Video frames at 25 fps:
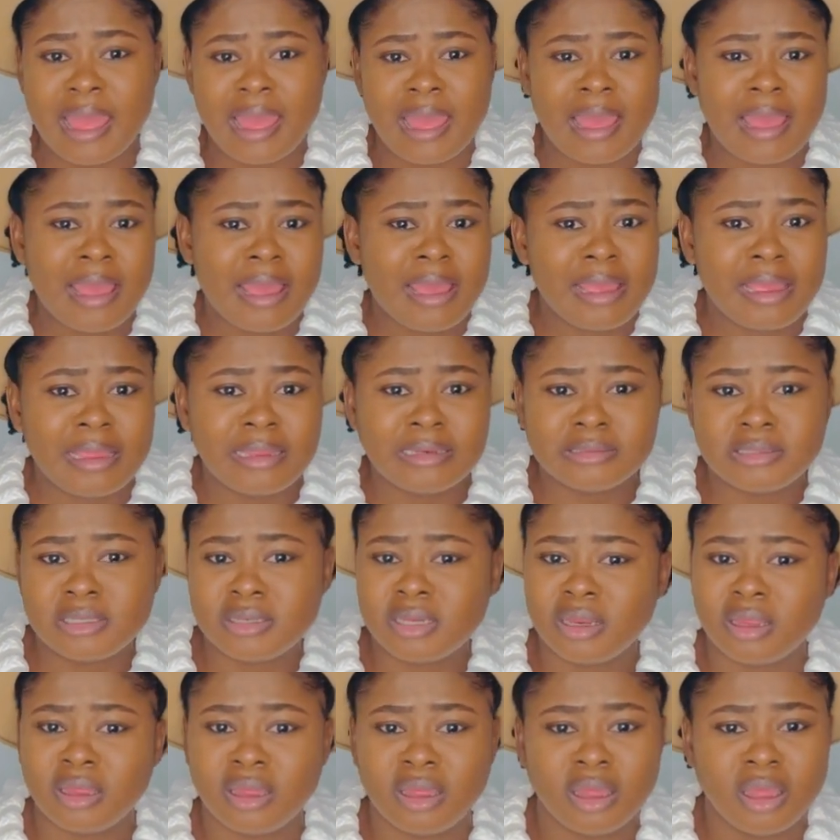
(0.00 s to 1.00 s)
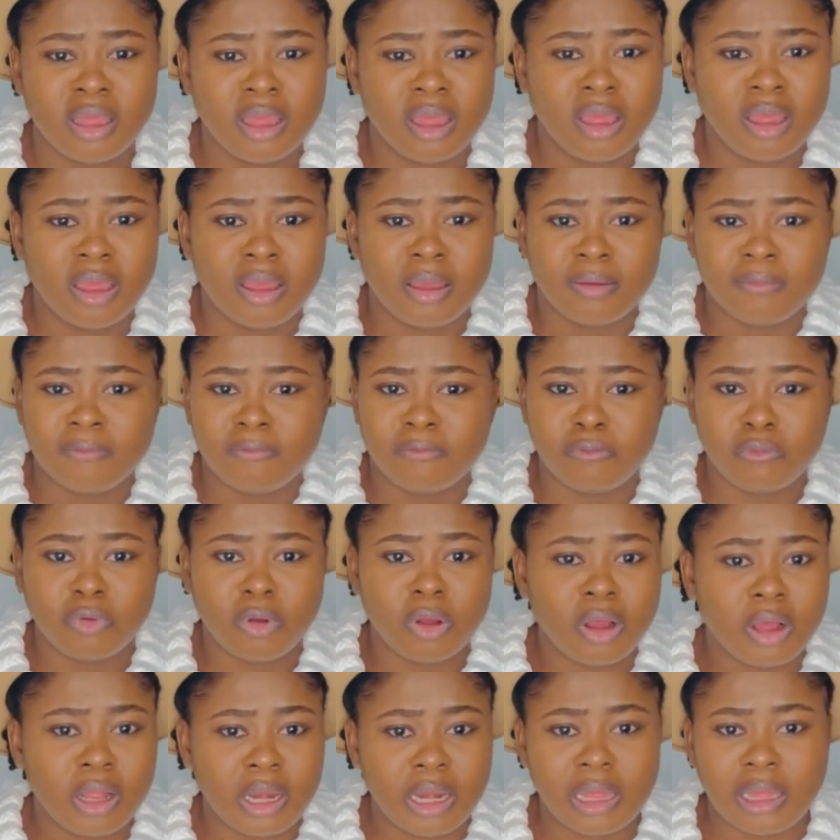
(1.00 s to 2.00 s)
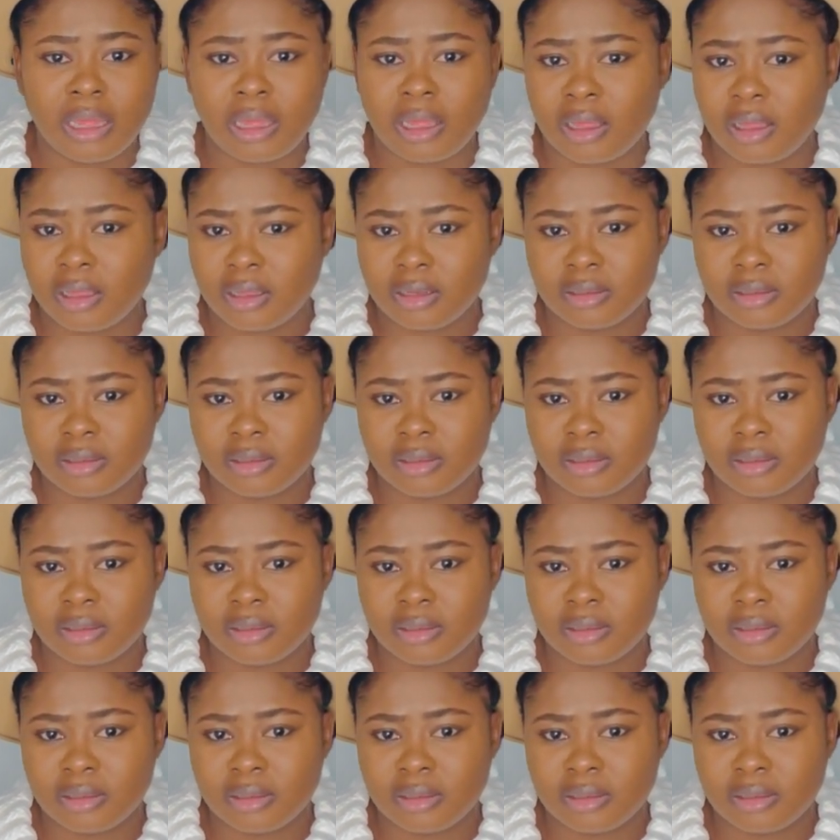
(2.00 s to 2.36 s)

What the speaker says: and voila,